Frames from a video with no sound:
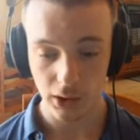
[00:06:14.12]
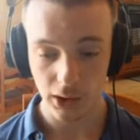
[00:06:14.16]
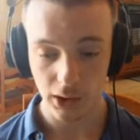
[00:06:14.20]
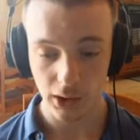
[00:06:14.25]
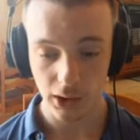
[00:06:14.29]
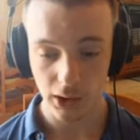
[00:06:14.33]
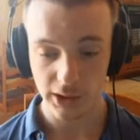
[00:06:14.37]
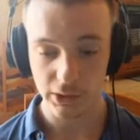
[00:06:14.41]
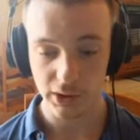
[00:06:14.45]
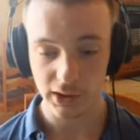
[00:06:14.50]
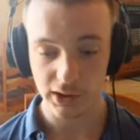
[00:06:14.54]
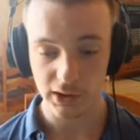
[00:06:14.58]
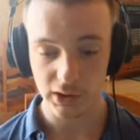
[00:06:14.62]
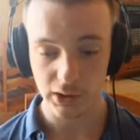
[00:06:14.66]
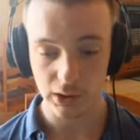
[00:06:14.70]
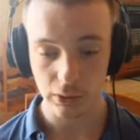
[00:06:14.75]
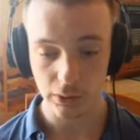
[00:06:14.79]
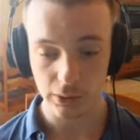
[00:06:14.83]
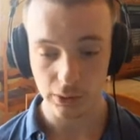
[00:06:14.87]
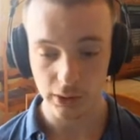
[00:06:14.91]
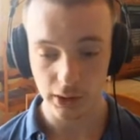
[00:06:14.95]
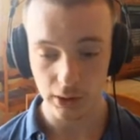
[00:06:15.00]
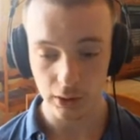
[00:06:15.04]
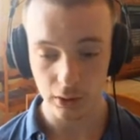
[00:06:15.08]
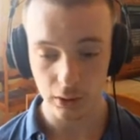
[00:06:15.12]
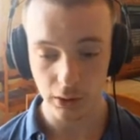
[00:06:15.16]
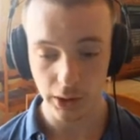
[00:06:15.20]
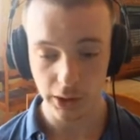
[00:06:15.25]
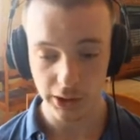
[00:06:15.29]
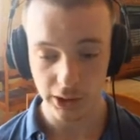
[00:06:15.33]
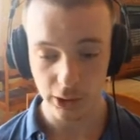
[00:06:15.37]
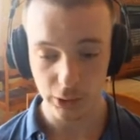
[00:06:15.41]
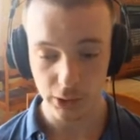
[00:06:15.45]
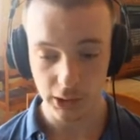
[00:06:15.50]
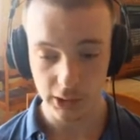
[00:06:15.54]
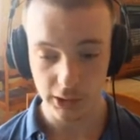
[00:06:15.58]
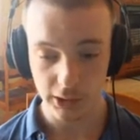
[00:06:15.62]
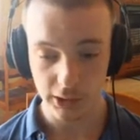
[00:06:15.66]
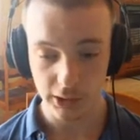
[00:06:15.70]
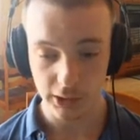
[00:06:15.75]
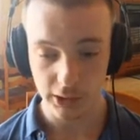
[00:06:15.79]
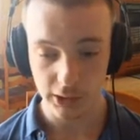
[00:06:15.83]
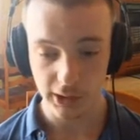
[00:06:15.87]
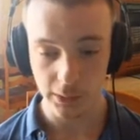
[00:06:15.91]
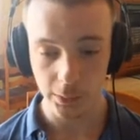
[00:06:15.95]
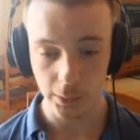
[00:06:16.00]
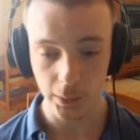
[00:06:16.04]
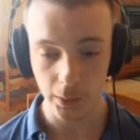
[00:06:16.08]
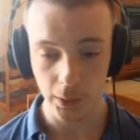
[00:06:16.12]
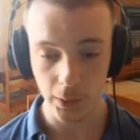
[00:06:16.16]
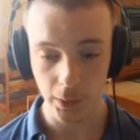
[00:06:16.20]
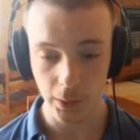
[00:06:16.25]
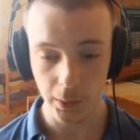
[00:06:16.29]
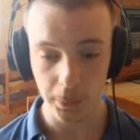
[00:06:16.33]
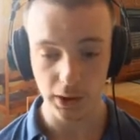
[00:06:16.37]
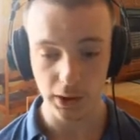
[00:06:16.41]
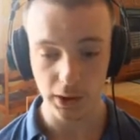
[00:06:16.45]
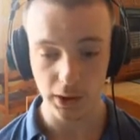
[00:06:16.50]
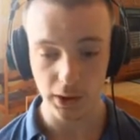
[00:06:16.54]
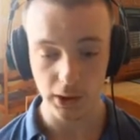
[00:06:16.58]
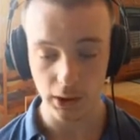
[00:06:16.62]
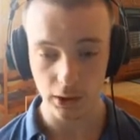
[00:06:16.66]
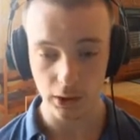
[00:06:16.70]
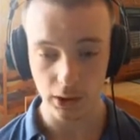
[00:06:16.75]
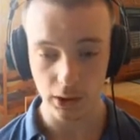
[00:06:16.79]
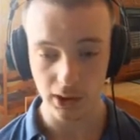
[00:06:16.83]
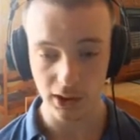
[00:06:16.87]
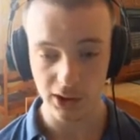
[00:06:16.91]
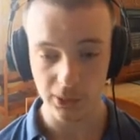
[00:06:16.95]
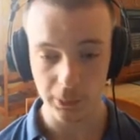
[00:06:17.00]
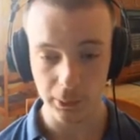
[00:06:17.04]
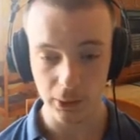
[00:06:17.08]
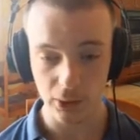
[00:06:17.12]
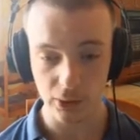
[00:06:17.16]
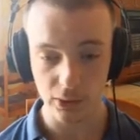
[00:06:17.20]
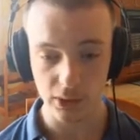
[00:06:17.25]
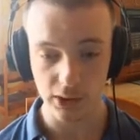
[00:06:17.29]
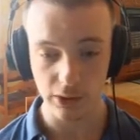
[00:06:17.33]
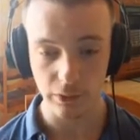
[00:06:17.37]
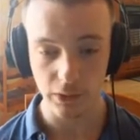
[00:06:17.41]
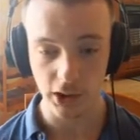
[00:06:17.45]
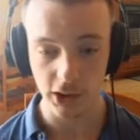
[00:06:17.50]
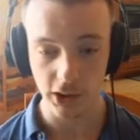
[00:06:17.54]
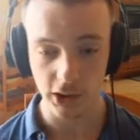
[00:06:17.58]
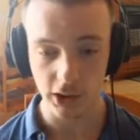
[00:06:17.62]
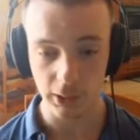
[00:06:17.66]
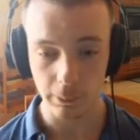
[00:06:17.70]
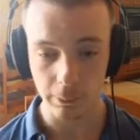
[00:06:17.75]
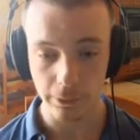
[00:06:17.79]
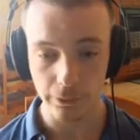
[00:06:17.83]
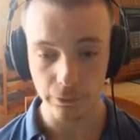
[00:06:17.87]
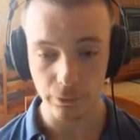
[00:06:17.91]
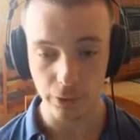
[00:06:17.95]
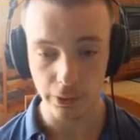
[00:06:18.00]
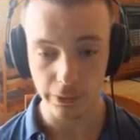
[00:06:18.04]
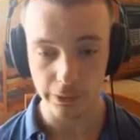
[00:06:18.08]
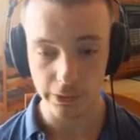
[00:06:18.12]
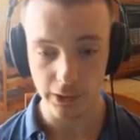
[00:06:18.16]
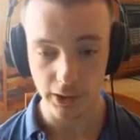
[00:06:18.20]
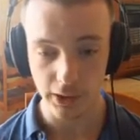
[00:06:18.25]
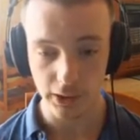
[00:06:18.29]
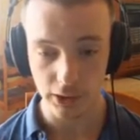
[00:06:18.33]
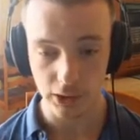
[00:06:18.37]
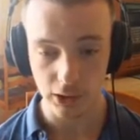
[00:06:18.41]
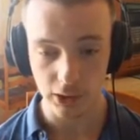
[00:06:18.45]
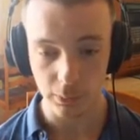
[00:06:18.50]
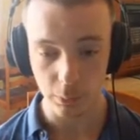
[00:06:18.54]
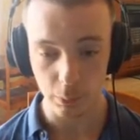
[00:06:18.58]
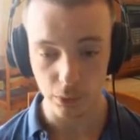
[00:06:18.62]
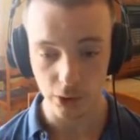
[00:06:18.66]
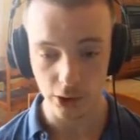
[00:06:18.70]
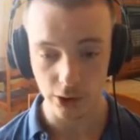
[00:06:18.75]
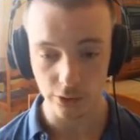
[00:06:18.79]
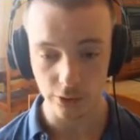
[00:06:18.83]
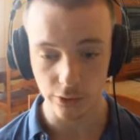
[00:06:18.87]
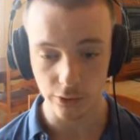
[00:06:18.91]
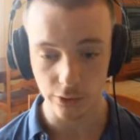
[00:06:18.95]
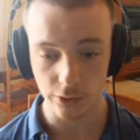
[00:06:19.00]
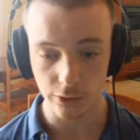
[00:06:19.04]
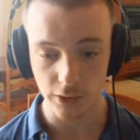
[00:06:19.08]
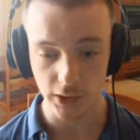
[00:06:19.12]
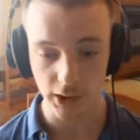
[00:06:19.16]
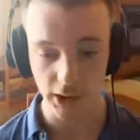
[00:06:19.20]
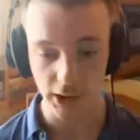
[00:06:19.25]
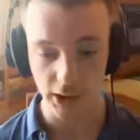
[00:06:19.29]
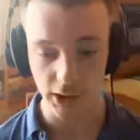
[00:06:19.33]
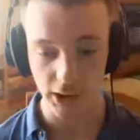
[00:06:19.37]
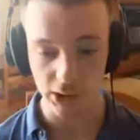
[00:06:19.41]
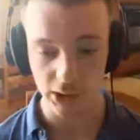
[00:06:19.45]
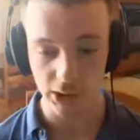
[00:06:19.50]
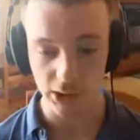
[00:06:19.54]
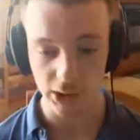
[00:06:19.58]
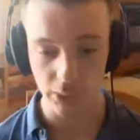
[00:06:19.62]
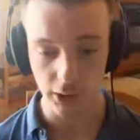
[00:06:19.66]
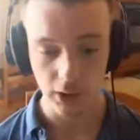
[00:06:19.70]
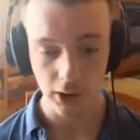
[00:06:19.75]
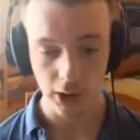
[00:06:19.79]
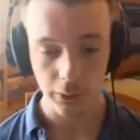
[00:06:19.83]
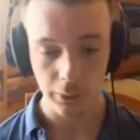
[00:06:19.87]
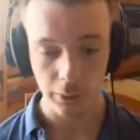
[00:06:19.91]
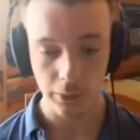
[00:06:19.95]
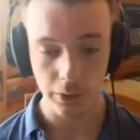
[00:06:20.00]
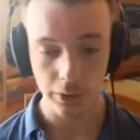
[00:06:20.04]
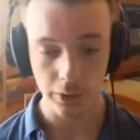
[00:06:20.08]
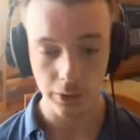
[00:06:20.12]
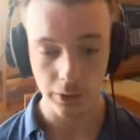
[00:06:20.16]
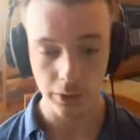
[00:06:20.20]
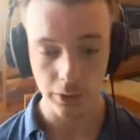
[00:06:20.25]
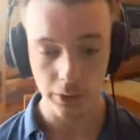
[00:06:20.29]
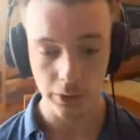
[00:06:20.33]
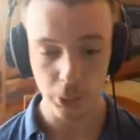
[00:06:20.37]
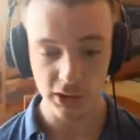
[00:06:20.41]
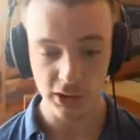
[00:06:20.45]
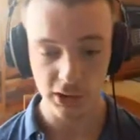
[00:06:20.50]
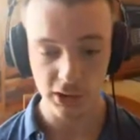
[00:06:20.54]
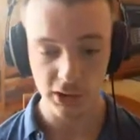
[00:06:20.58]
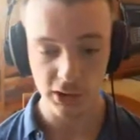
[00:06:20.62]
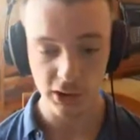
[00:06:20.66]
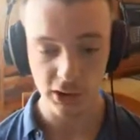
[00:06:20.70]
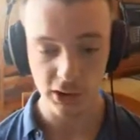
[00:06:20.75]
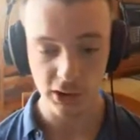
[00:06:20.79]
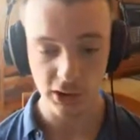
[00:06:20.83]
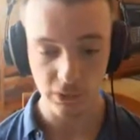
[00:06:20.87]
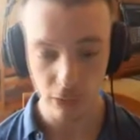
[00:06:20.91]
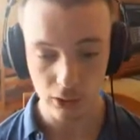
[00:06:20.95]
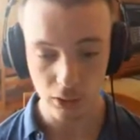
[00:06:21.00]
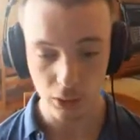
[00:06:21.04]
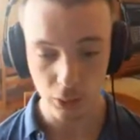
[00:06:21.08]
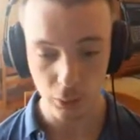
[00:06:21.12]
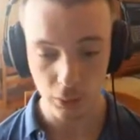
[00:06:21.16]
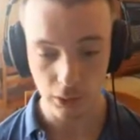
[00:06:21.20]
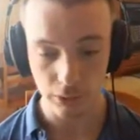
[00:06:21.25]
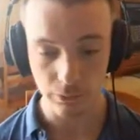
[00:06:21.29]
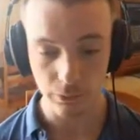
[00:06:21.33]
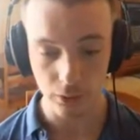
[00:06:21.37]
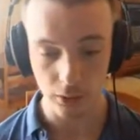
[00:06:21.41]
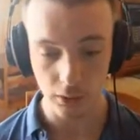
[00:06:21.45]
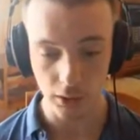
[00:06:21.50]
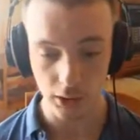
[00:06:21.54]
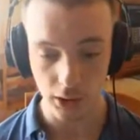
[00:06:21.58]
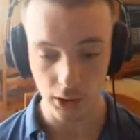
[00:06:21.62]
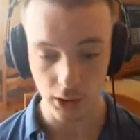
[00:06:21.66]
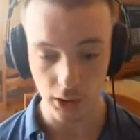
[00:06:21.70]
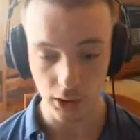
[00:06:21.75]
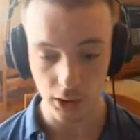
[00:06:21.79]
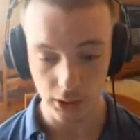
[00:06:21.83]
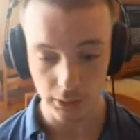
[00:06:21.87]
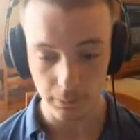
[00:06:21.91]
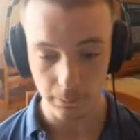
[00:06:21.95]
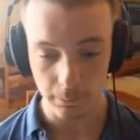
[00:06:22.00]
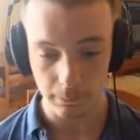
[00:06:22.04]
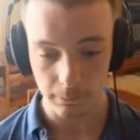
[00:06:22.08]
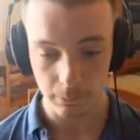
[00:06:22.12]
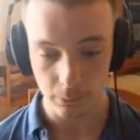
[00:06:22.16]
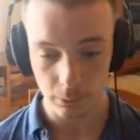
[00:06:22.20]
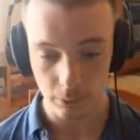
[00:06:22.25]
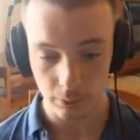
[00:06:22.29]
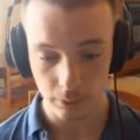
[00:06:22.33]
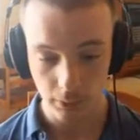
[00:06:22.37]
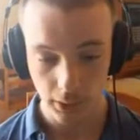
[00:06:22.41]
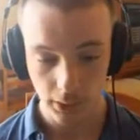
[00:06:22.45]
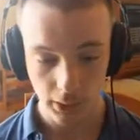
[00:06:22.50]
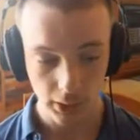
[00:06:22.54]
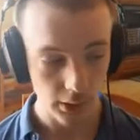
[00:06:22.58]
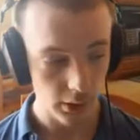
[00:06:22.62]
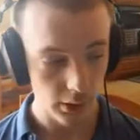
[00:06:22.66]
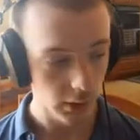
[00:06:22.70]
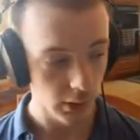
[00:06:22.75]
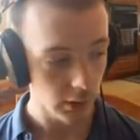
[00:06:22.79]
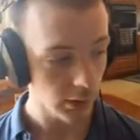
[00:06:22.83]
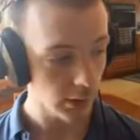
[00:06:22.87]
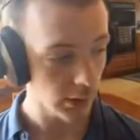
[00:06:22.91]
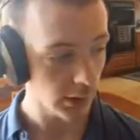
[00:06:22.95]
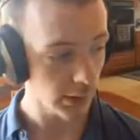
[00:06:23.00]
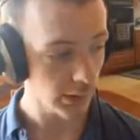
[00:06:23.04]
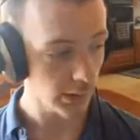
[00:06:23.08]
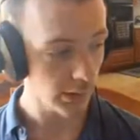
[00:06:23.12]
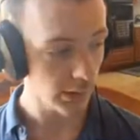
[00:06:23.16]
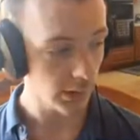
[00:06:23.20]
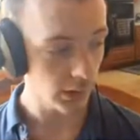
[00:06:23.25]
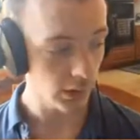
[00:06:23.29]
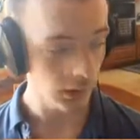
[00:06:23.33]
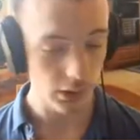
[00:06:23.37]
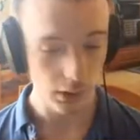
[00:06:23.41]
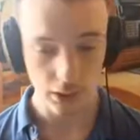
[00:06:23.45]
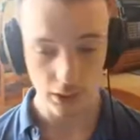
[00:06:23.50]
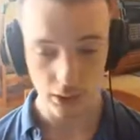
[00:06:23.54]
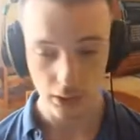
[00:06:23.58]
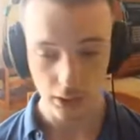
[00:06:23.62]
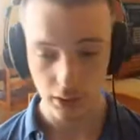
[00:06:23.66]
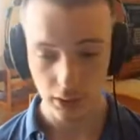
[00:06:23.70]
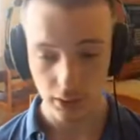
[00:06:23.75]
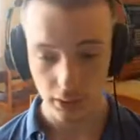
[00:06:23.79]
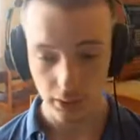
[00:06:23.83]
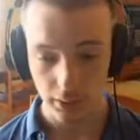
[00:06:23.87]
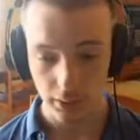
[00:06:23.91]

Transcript: layouts use the layout attached property to expose stuff like a preferred height and width, as well as whether you want to fill height or width or not. Let's see.